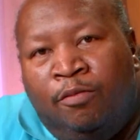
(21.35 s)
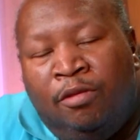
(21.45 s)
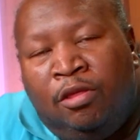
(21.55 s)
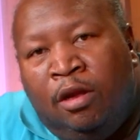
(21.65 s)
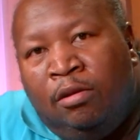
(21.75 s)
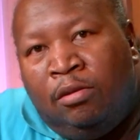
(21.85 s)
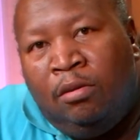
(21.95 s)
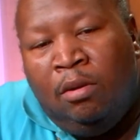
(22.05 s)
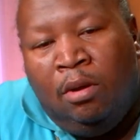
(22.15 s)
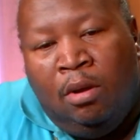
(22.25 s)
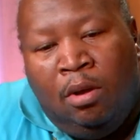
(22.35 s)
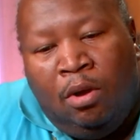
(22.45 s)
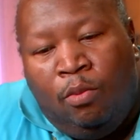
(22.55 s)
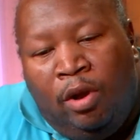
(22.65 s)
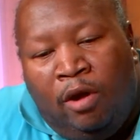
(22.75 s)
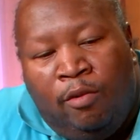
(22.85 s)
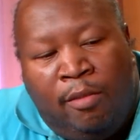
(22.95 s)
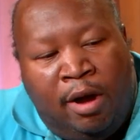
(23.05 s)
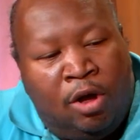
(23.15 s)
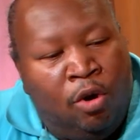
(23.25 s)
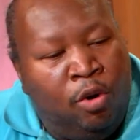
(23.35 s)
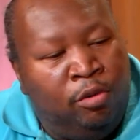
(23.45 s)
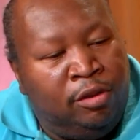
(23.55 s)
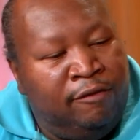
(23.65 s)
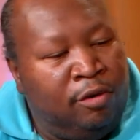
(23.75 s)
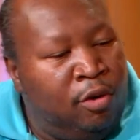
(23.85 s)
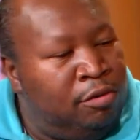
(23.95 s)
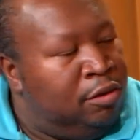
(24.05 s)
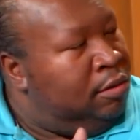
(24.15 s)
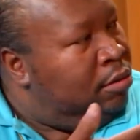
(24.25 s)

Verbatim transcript: Presents. We're here with my co-host, lovely co-host.